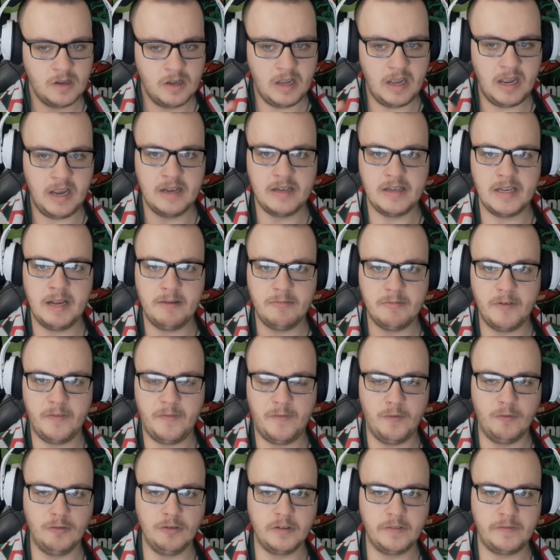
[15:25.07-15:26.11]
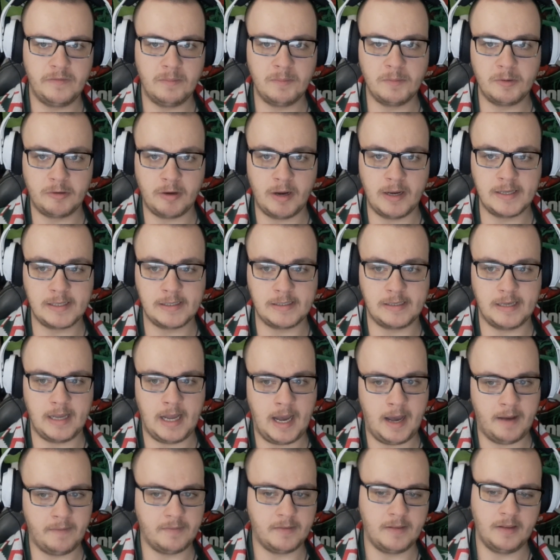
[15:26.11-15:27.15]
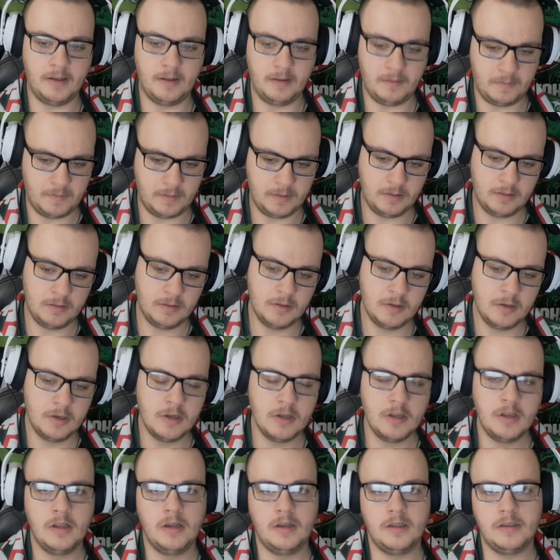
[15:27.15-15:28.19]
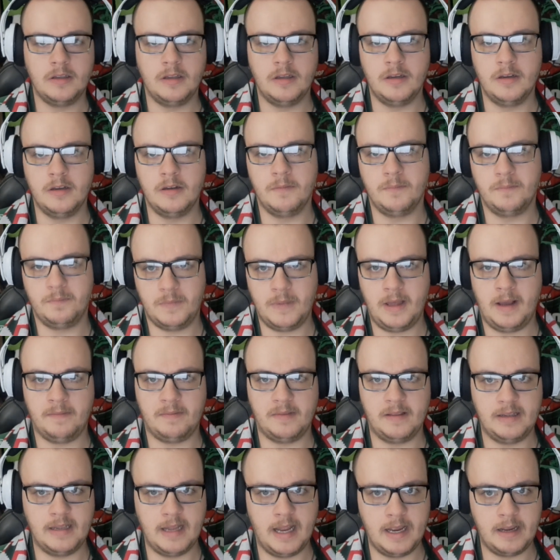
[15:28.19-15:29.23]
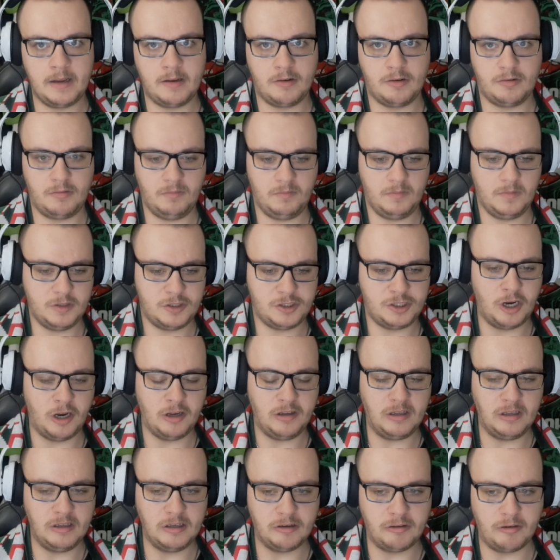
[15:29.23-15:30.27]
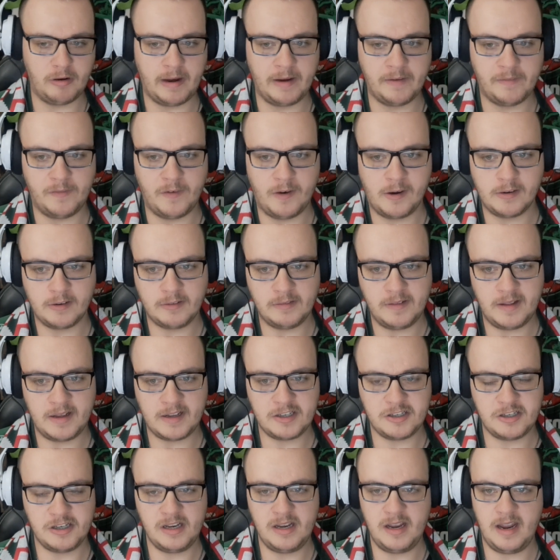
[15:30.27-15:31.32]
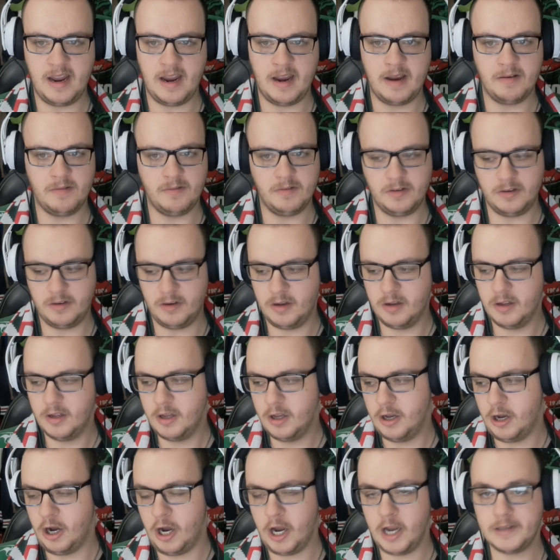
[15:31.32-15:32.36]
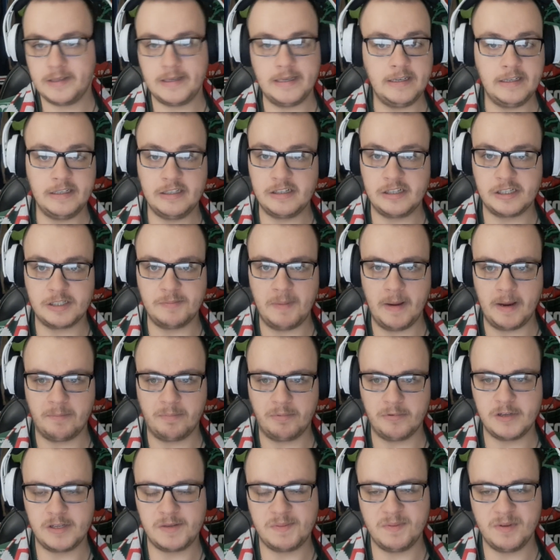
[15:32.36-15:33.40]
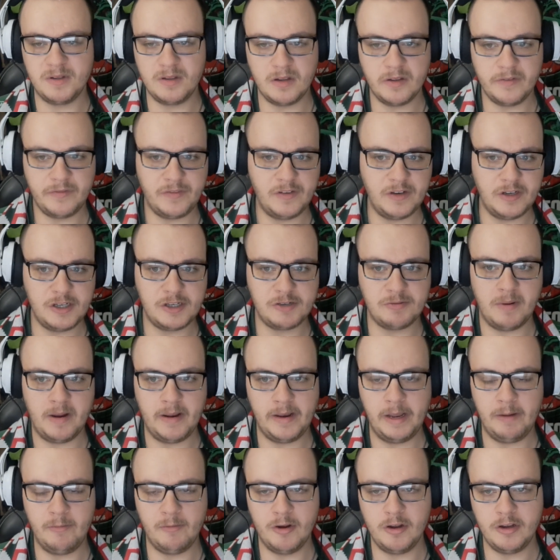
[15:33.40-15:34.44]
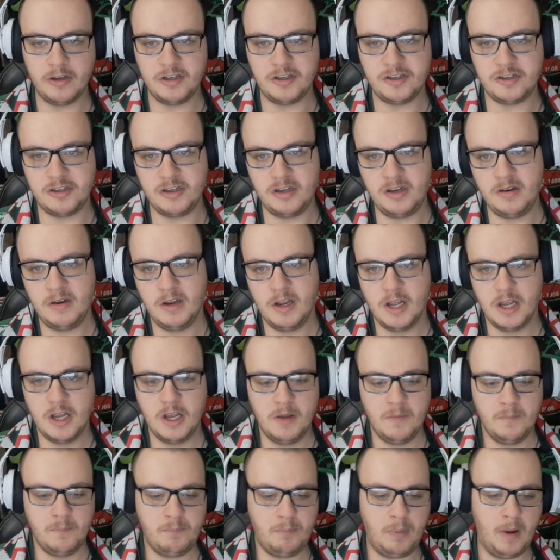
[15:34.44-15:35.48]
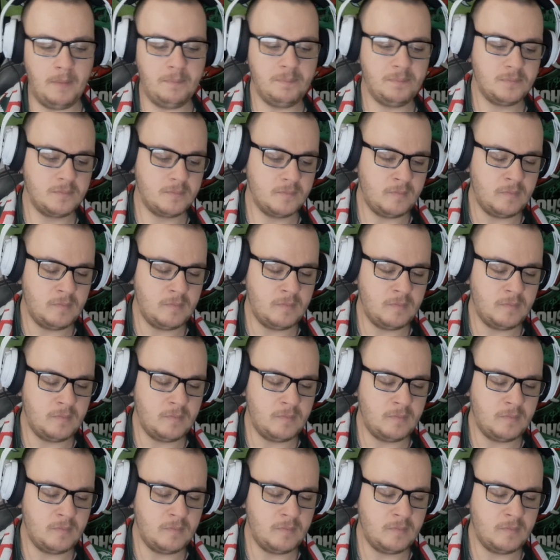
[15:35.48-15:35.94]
And they were falling from grace after they choked in the grand final last year. And I didn't expect Brisbane to finish where they were this year. But